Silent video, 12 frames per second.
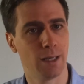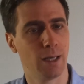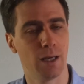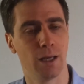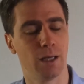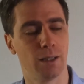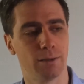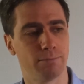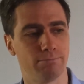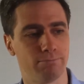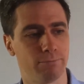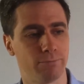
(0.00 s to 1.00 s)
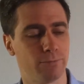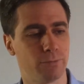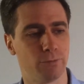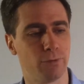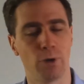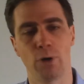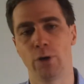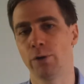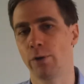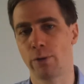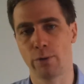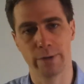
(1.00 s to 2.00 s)
for an
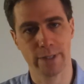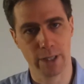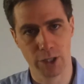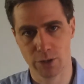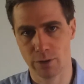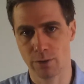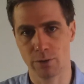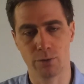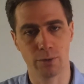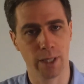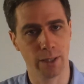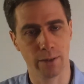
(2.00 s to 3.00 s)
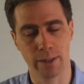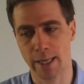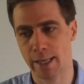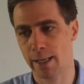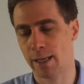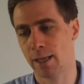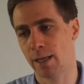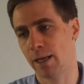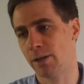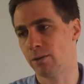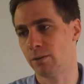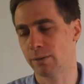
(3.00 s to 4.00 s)
authorization to get the data,
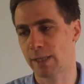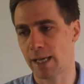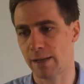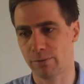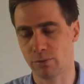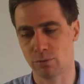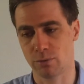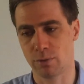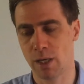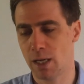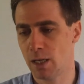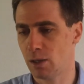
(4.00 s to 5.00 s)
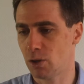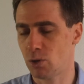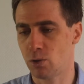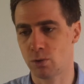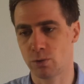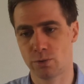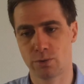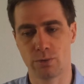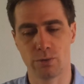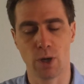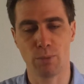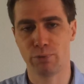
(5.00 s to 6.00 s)
and you don't have to go
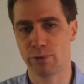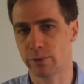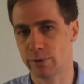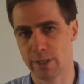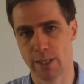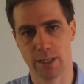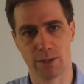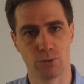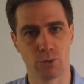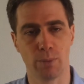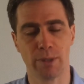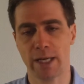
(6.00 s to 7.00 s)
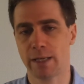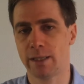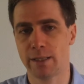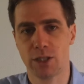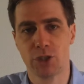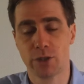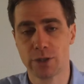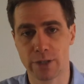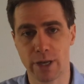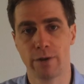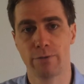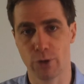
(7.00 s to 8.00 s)
through a process to obtain it. It's just
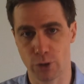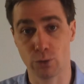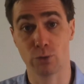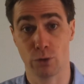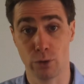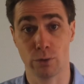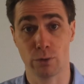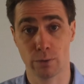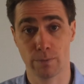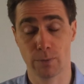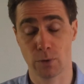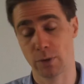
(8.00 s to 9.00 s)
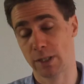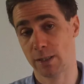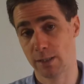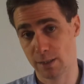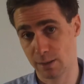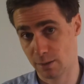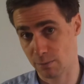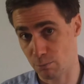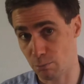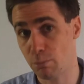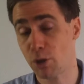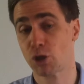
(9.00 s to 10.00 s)
there for you to use. So it's
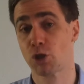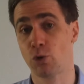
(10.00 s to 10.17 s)
much